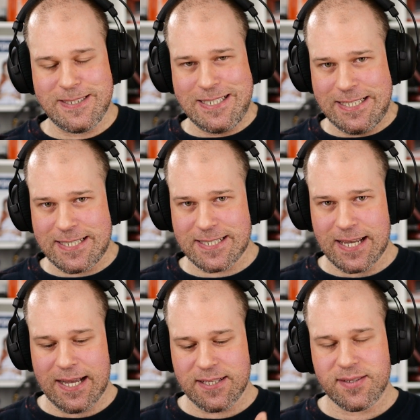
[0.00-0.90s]

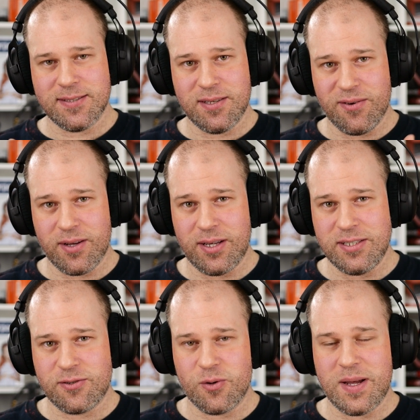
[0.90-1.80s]
inside the
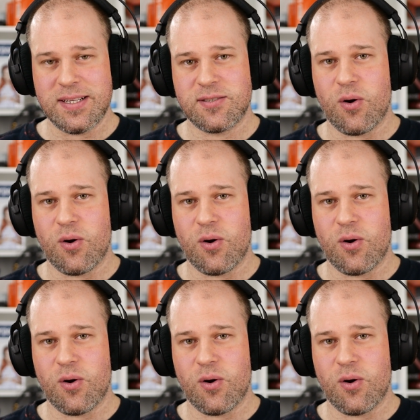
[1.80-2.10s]
instruments,